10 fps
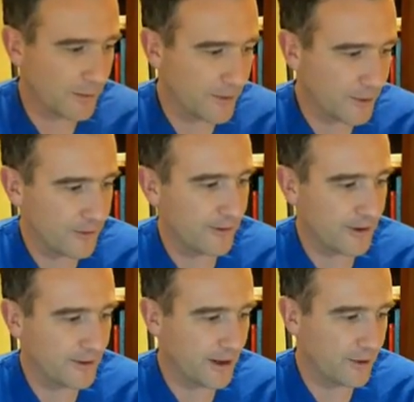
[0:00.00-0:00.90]
They're the
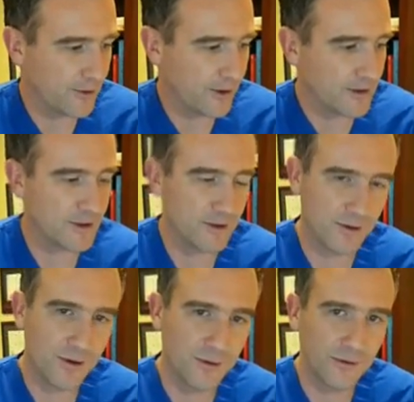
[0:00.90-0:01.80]
ventilator that you
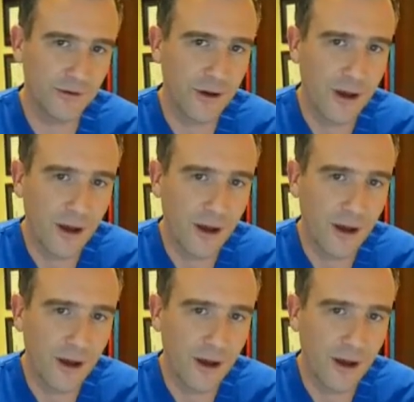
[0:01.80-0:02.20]
use